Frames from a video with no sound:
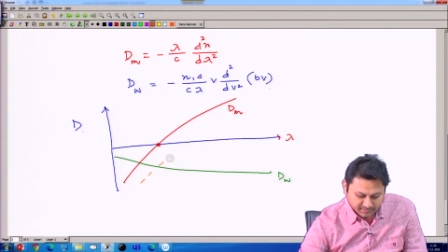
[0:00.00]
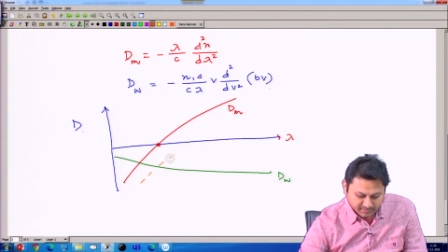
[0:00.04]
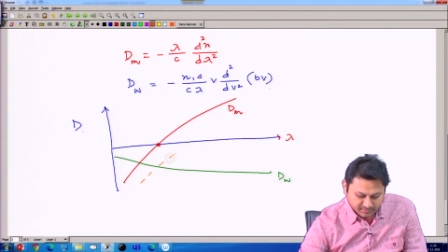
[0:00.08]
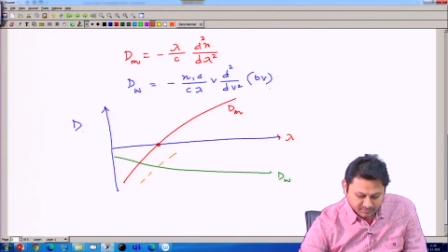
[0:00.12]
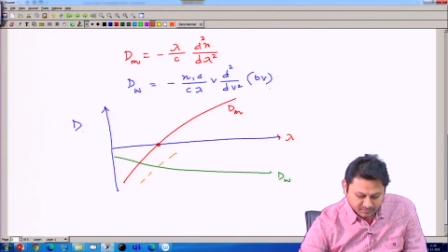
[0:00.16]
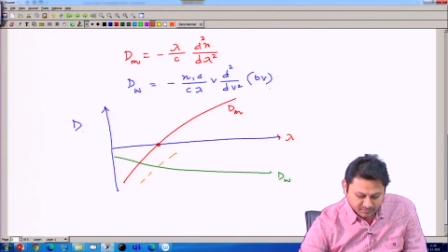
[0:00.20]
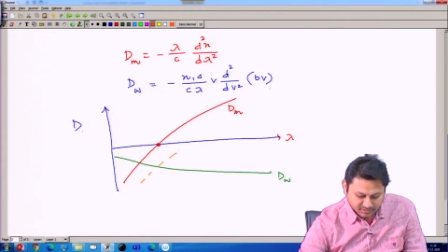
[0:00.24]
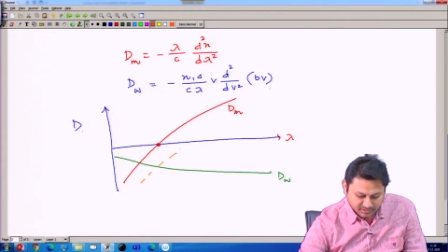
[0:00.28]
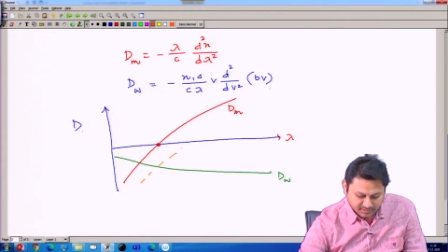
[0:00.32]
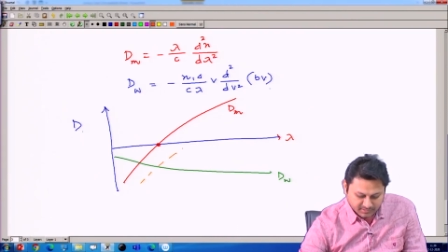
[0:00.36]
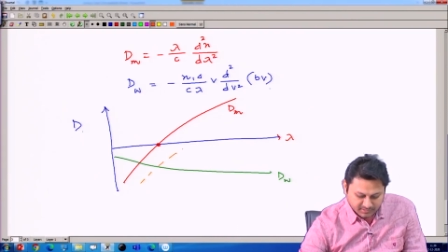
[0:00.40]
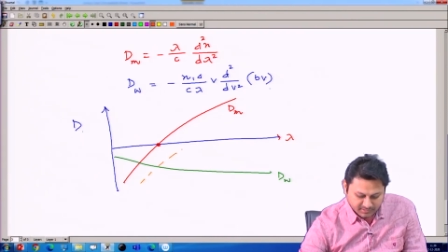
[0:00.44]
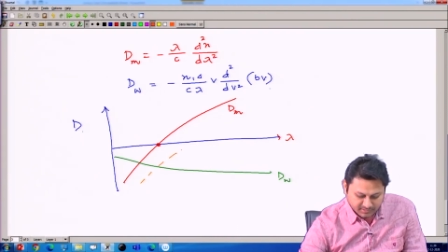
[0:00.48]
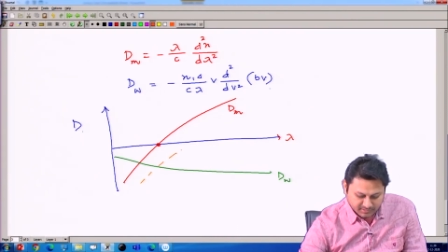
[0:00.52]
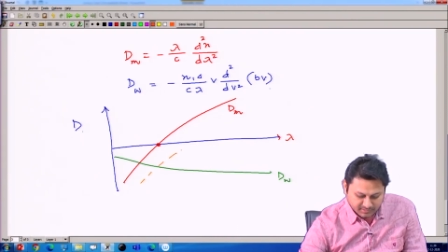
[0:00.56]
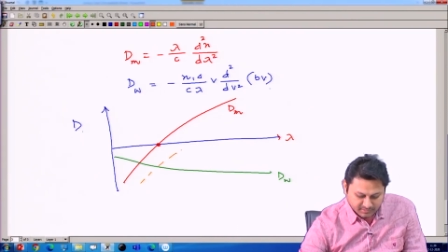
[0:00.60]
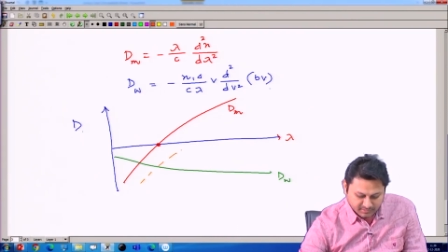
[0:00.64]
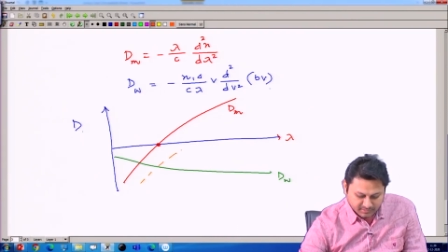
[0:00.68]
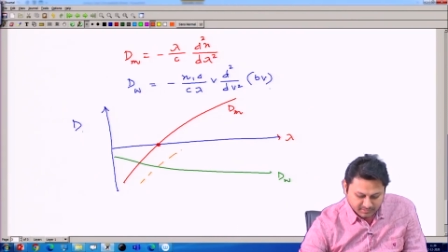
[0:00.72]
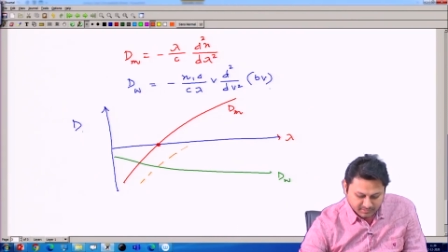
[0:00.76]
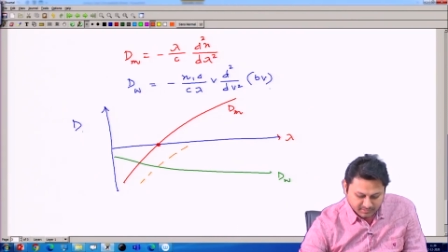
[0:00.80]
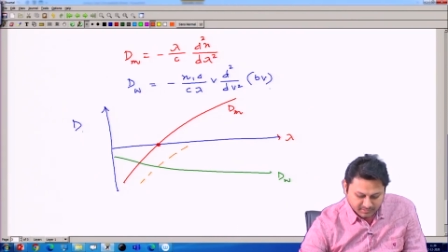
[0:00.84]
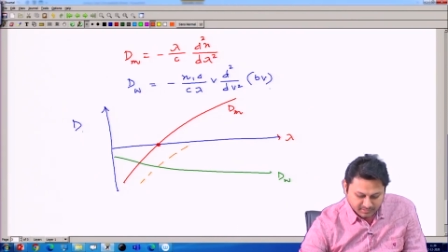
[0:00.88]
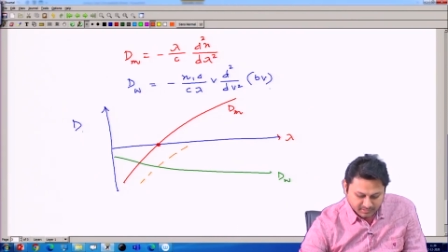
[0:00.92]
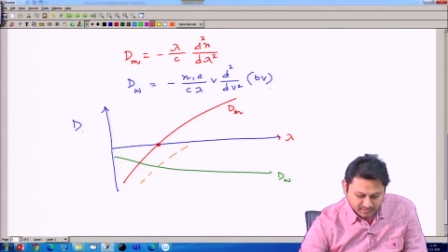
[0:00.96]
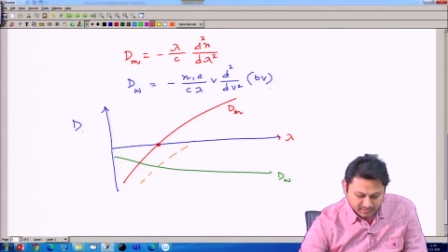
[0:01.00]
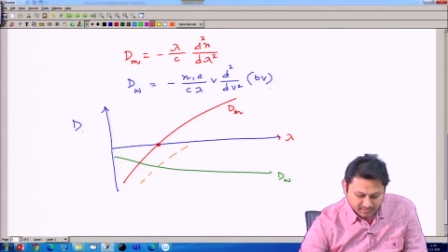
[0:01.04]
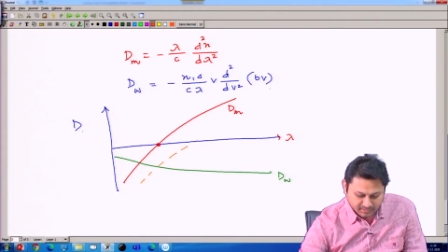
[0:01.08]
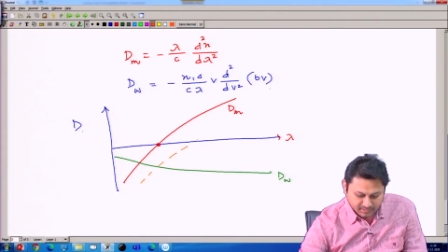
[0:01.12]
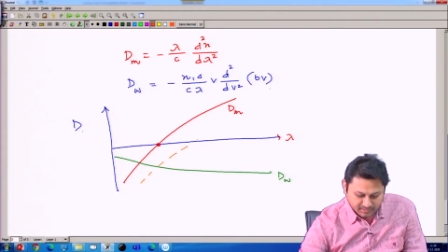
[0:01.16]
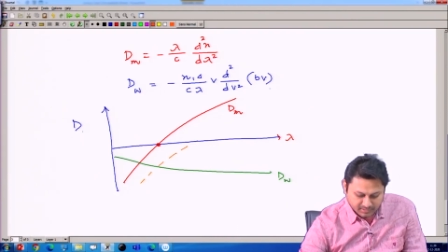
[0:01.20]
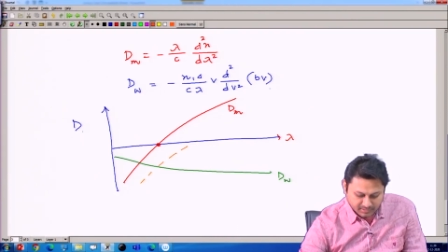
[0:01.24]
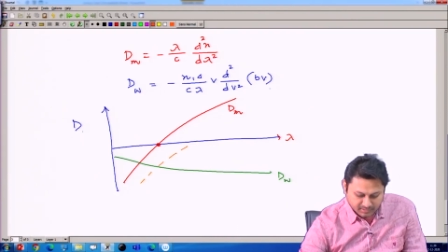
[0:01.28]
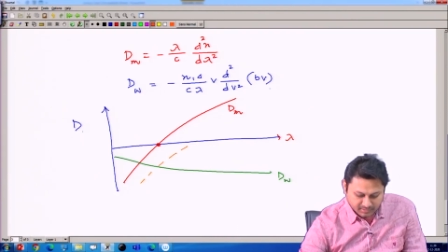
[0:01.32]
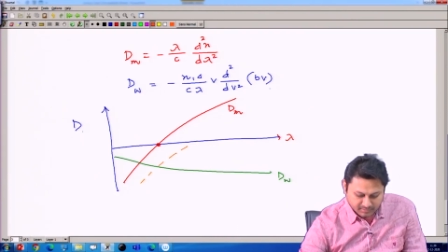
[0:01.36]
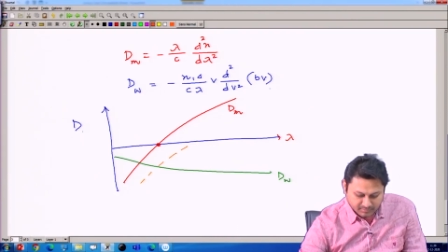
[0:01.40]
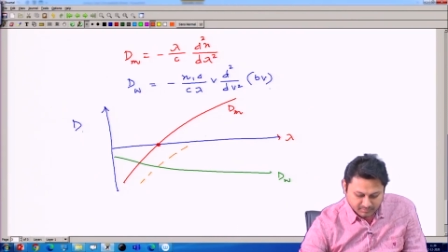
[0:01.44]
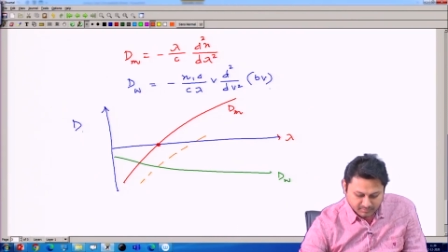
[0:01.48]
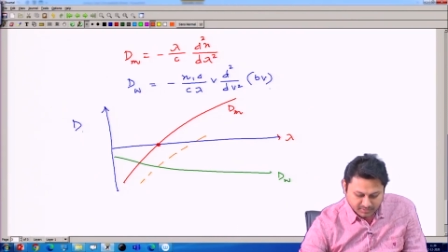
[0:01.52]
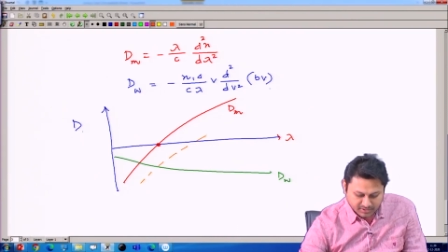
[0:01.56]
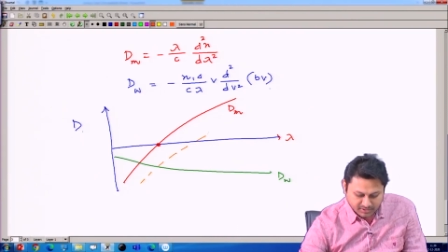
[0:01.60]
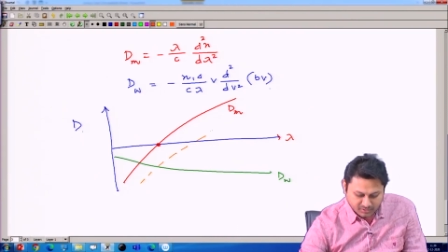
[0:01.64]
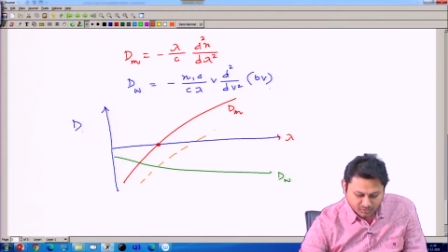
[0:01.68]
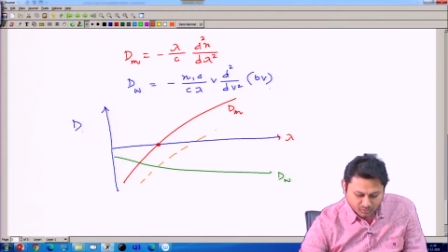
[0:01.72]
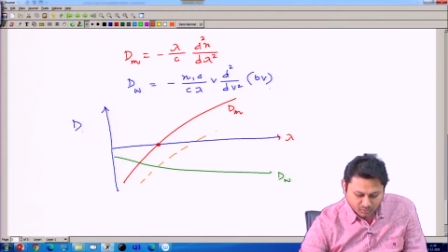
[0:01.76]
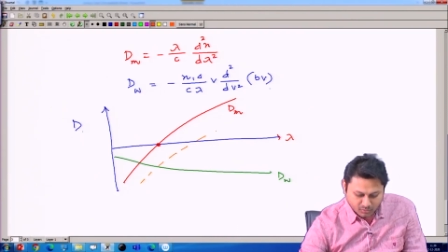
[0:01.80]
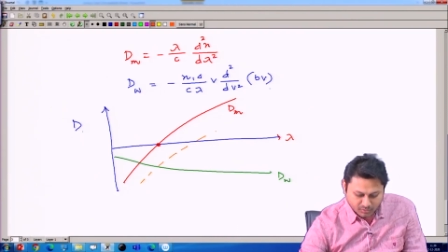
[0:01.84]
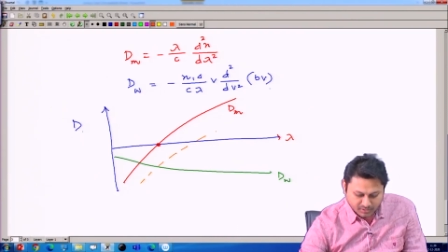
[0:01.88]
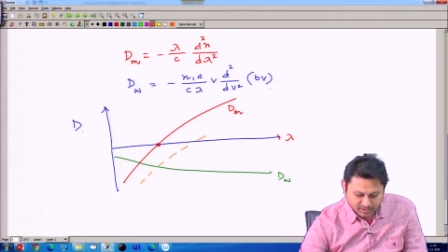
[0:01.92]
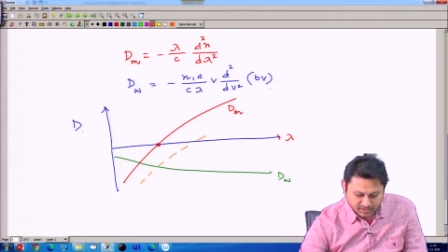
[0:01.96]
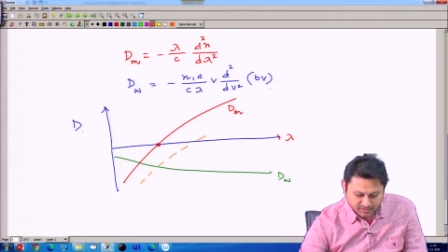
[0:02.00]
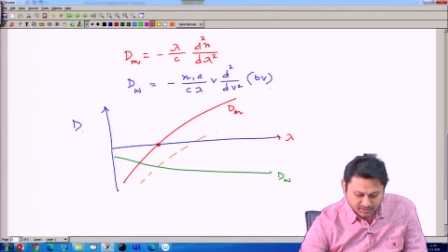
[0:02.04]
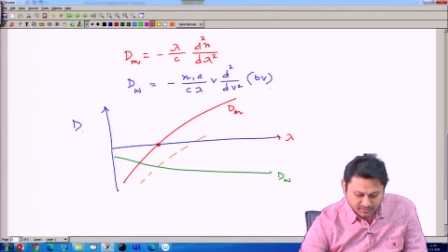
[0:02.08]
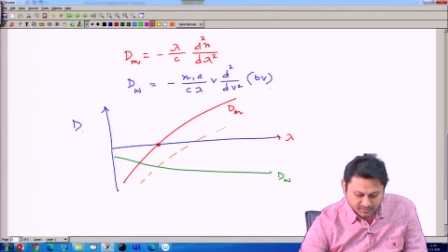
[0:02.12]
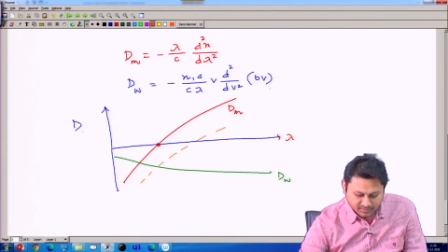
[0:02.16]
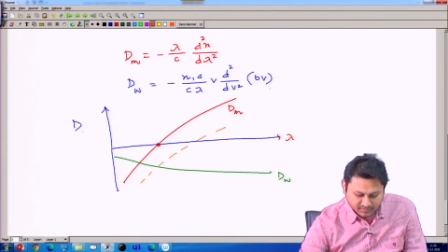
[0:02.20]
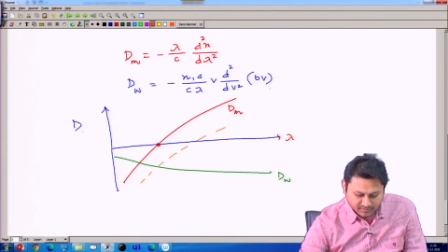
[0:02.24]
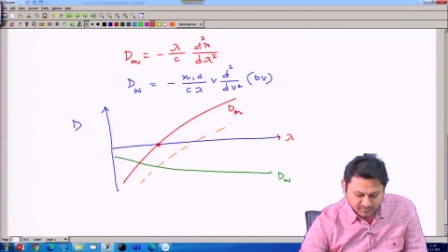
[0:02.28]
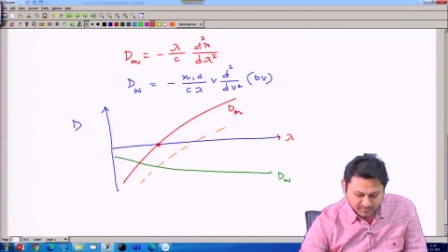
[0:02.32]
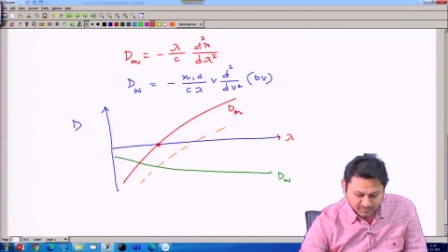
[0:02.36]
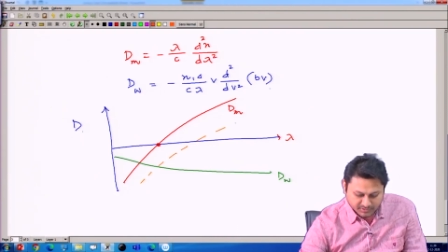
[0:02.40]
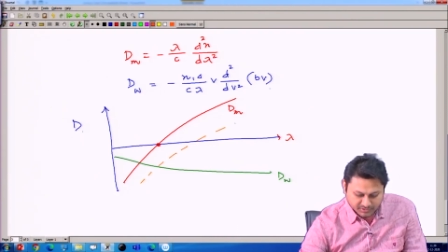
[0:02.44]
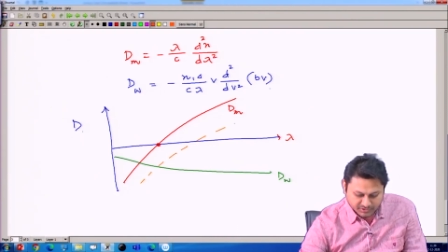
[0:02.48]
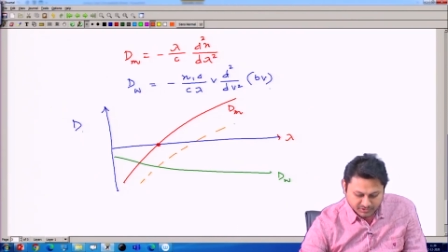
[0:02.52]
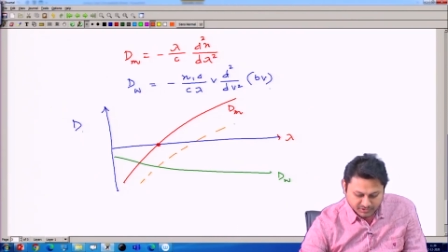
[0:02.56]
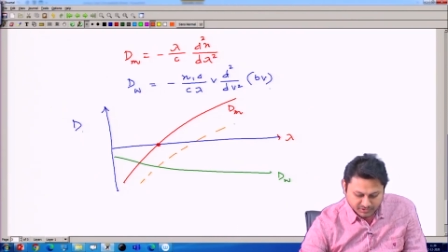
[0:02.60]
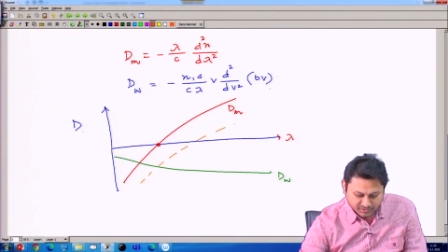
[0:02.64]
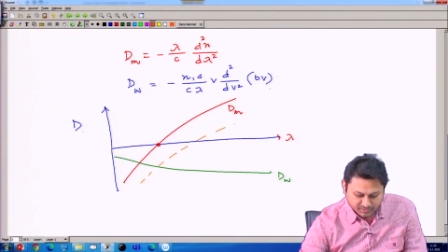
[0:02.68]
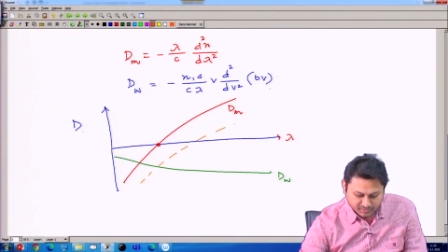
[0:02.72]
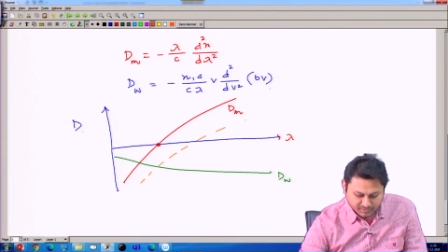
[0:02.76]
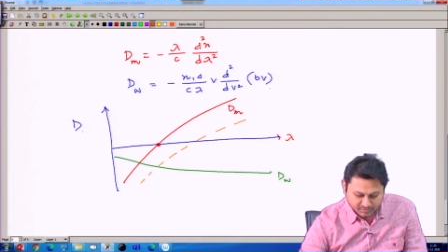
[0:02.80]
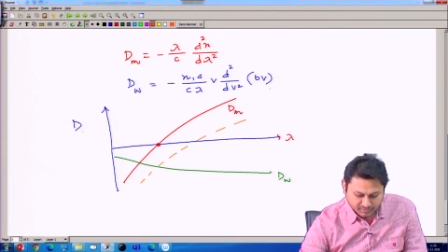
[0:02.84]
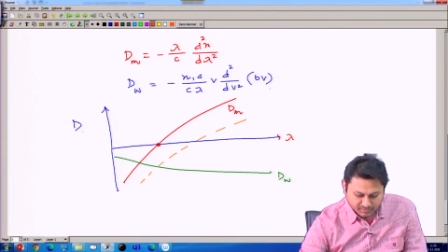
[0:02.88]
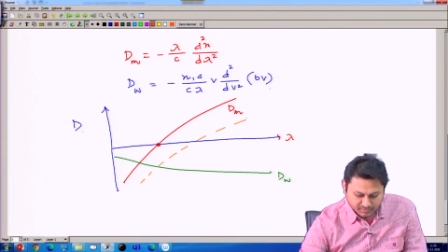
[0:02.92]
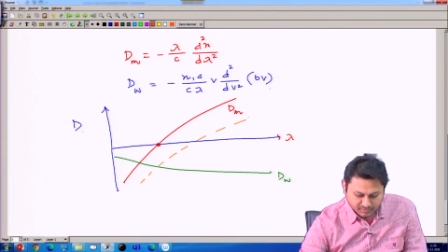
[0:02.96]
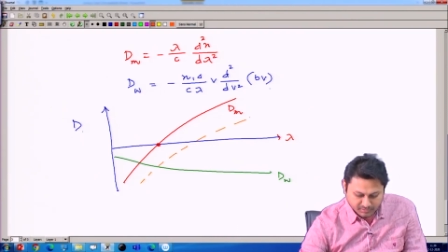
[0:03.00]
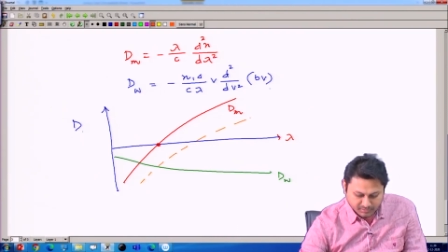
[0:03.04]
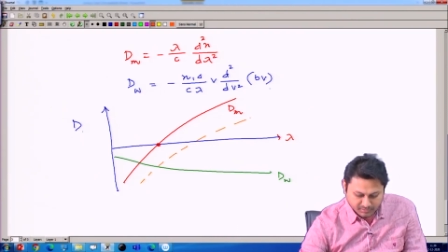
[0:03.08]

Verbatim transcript: So, this is my total dispersion.